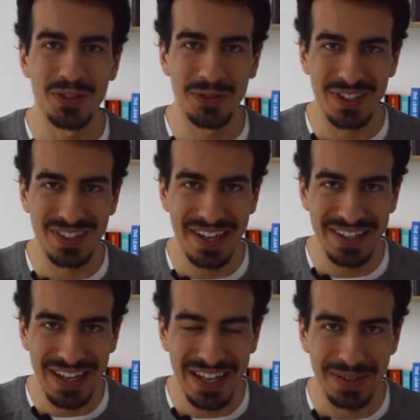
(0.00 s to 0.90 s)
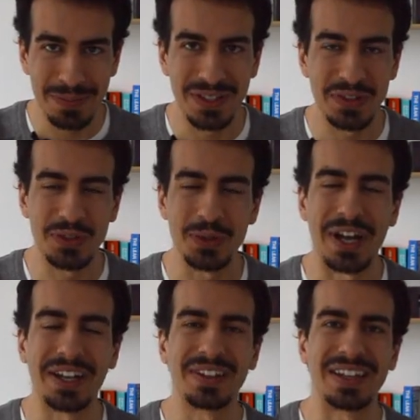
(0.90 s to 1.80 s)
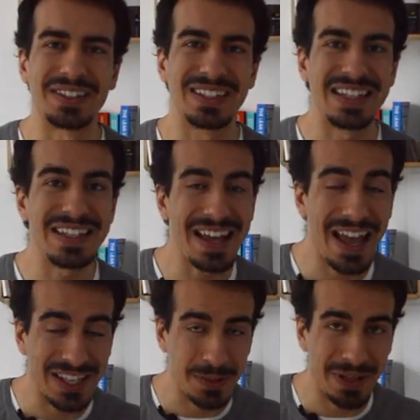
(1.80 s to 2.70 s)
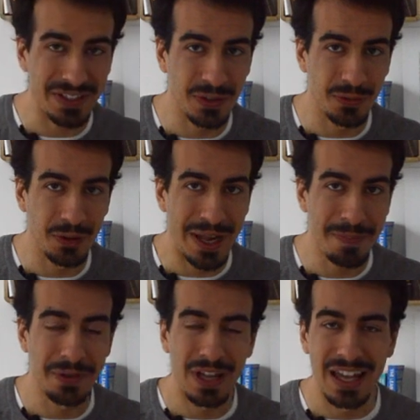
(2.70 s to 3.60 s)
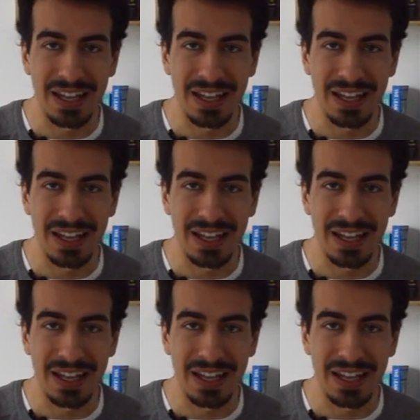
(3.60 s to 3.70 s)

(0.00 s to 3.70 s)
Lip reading: of design elements to highlight key aspects of your app